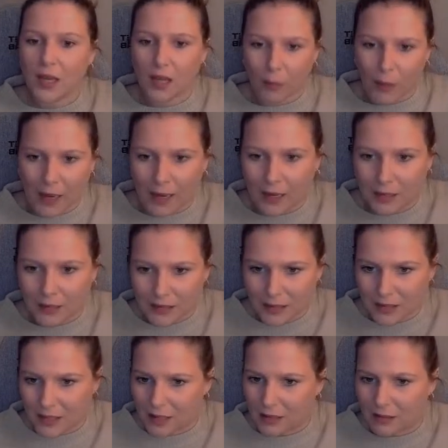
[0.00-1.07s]
pain
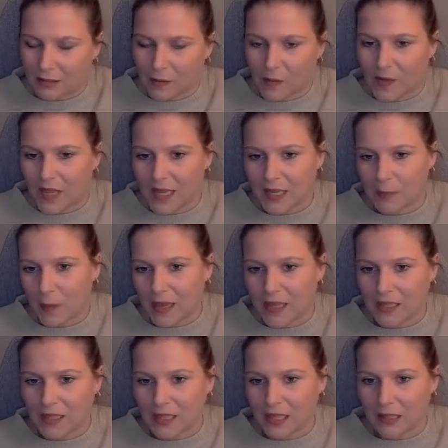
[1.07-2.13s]
and to take a
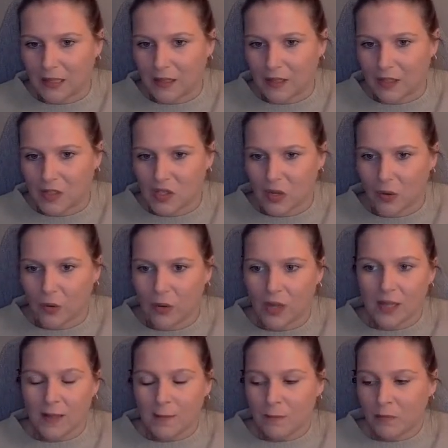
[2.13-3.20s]
painkiller. So
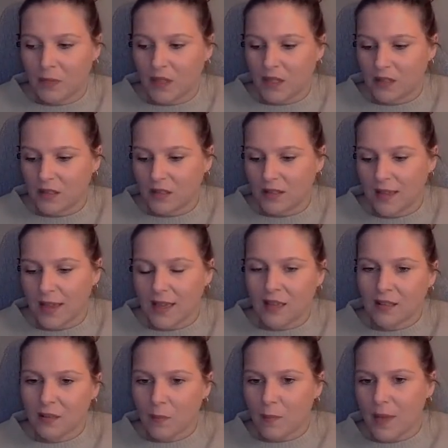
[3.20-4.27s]
taking
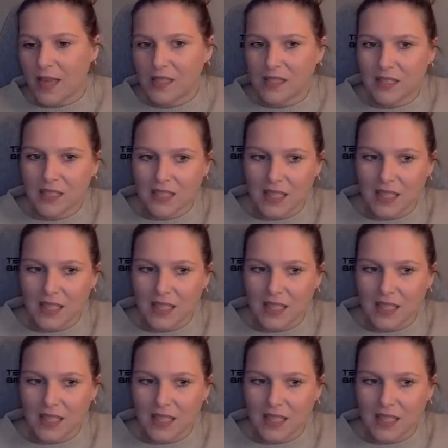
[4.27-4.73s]
the meds,